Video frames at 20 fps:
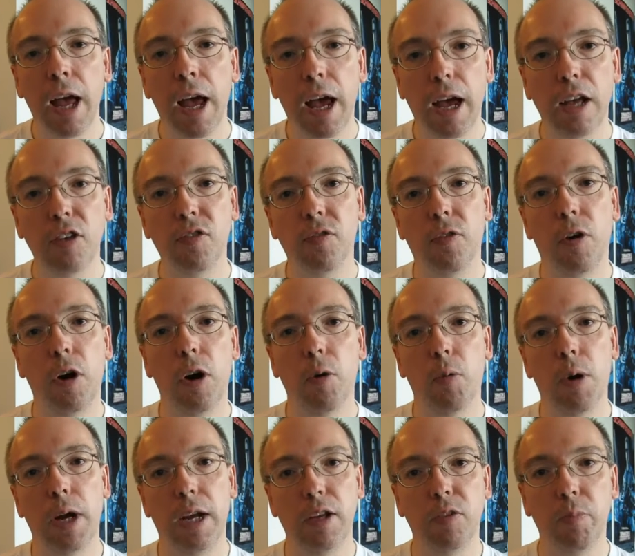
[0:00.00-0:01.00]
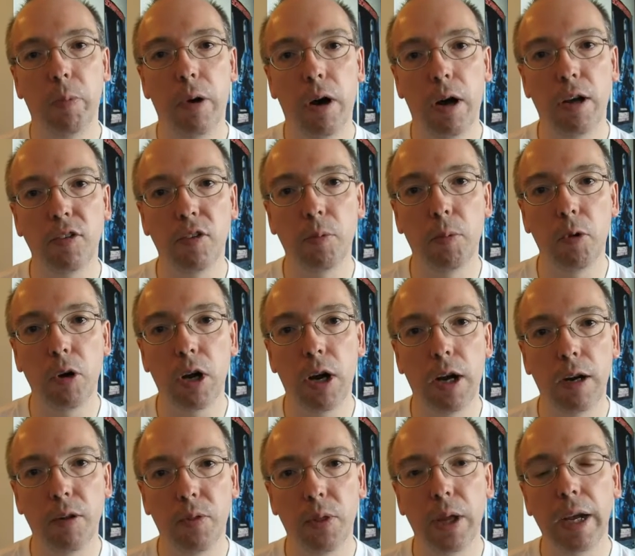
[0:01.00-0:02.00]
as far away as possible,
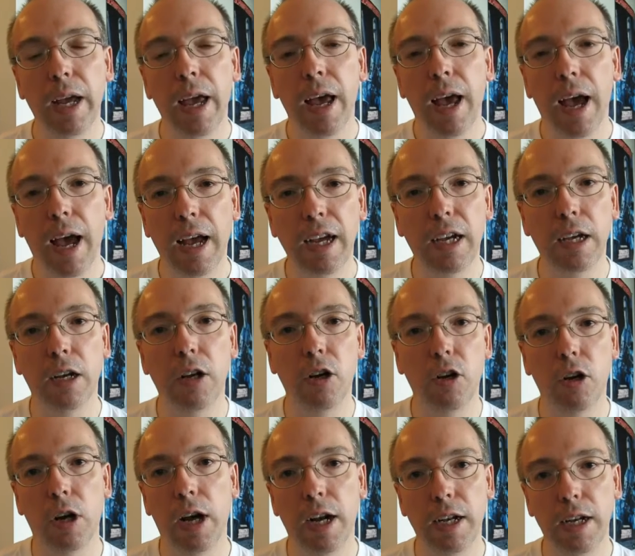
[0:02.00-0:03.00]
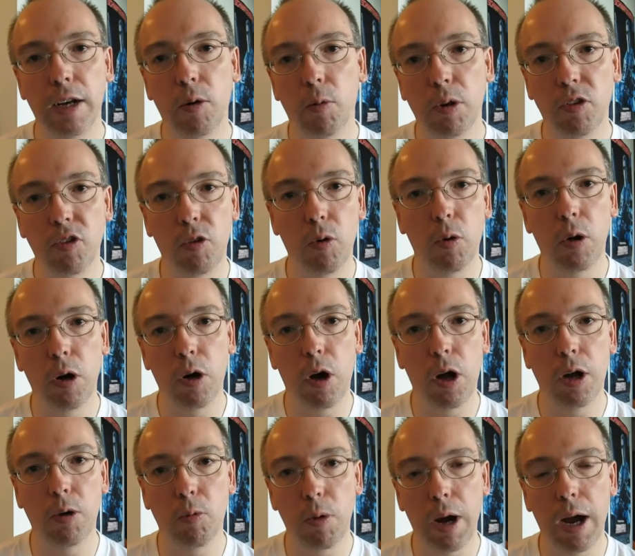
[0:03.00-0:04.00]
kind of thing, and get a good idea what's going
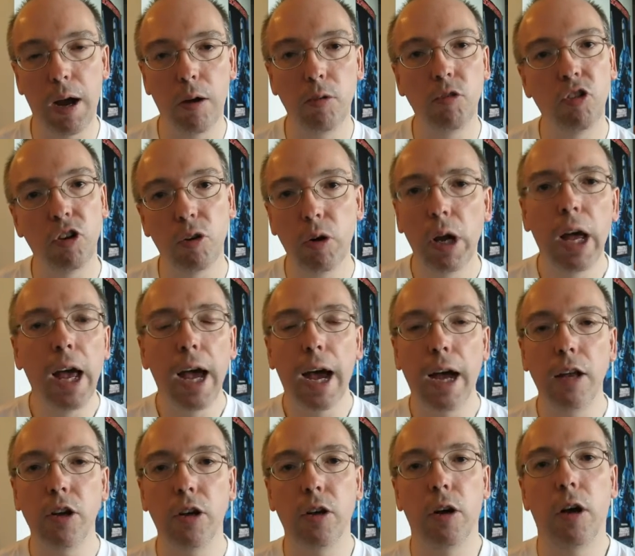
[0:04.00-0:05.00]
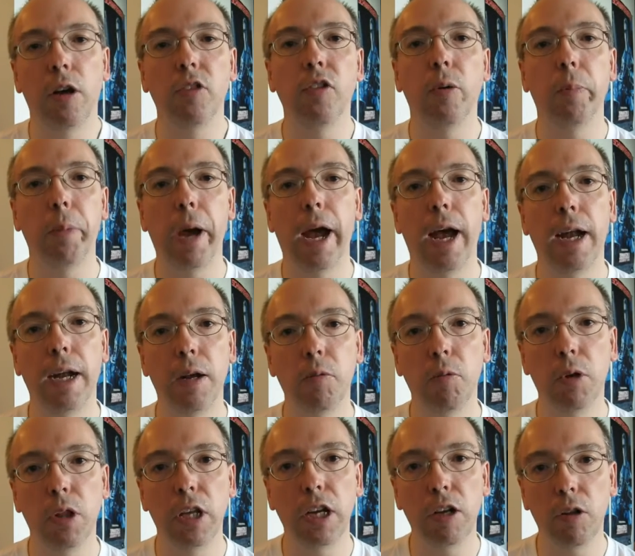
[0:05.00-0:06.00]
on around you. And you can also pan in
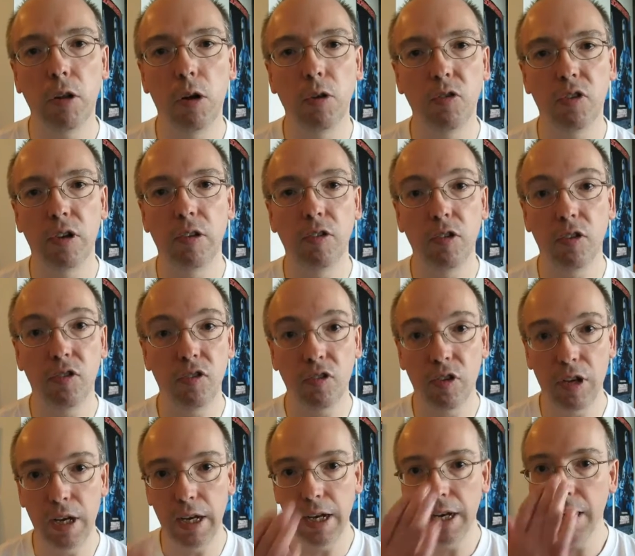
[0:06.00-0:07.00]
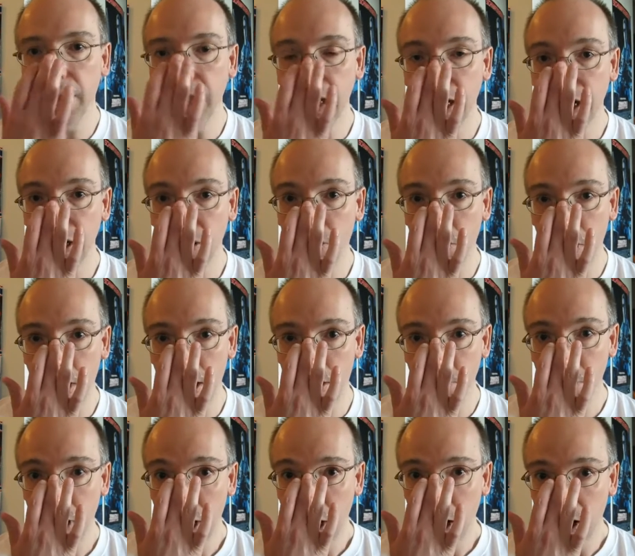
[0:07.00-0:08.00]
really close and just see, like, you
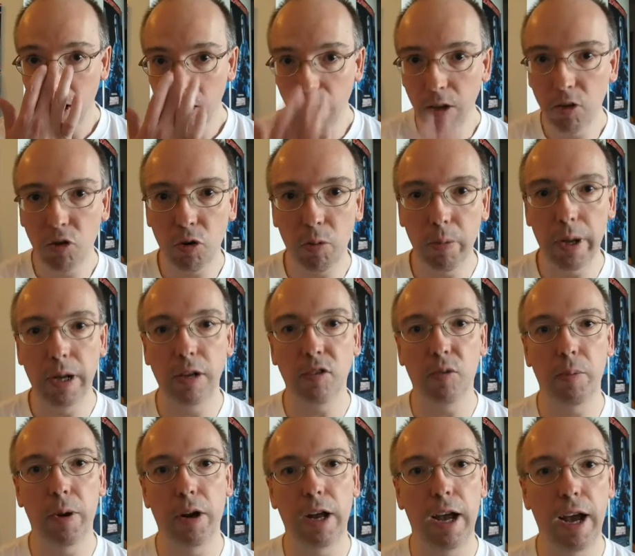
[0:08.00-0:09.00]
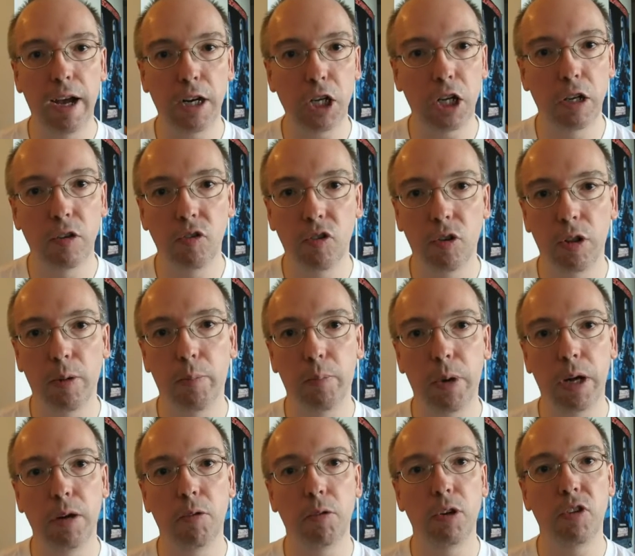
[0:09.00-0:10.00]
know, the tremendous amount of action. So the
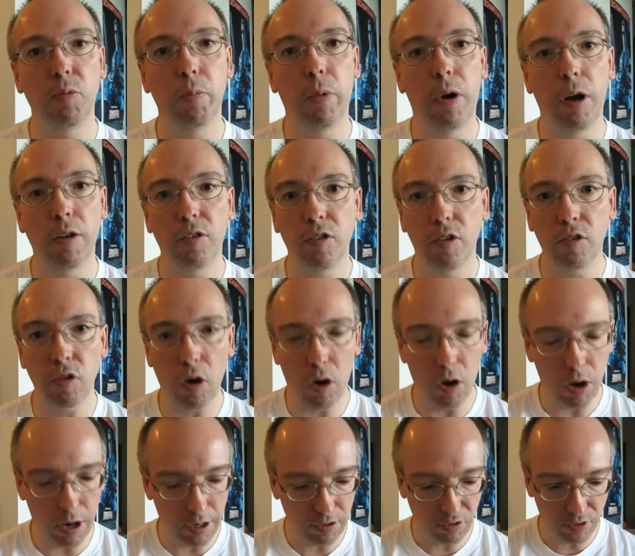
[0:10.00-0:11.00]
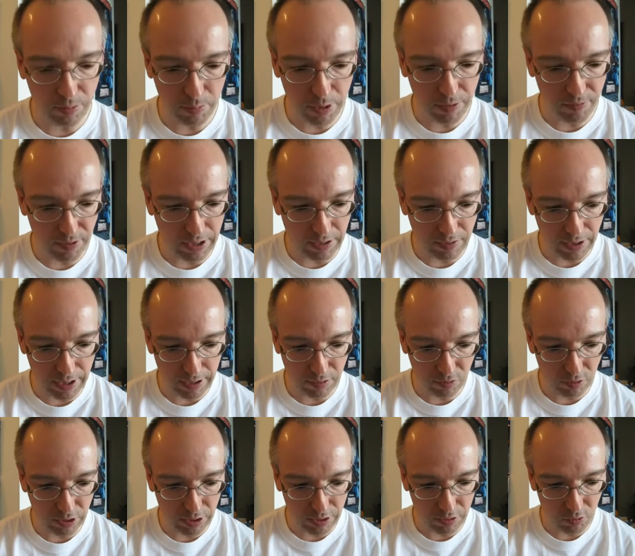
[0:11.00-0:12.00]
button response is awesome and
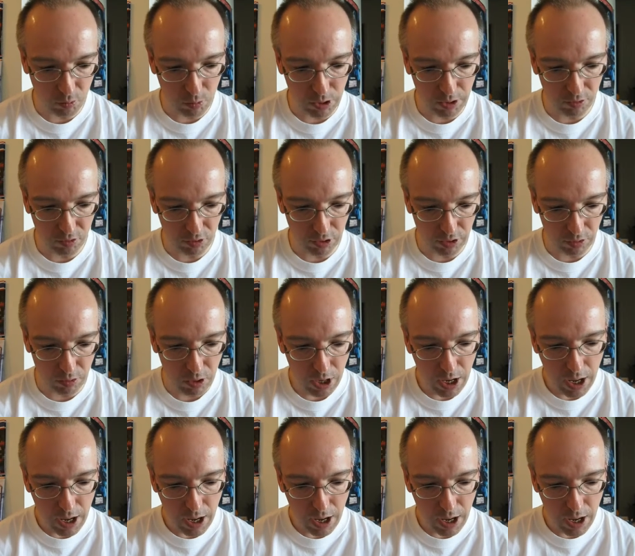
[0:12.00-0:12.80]
fantastic as well too.